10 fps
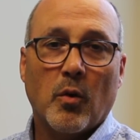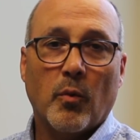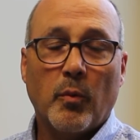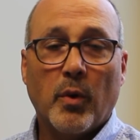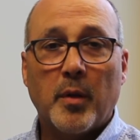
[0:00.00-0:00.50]

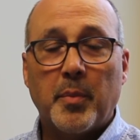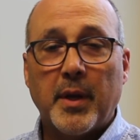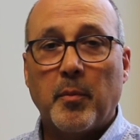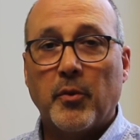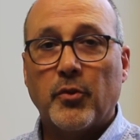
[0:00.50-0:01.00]
We want to
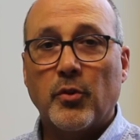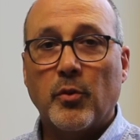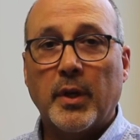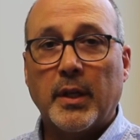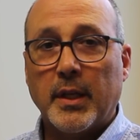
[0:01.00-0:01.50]
be able to
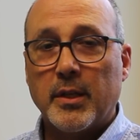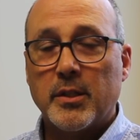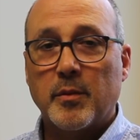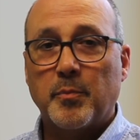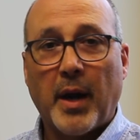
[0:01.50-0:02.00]

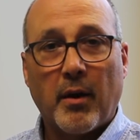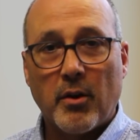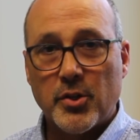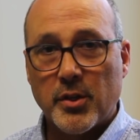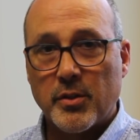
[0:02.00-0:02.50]
enlist
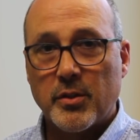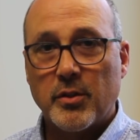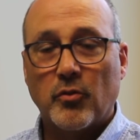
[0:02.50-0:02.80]
parishes,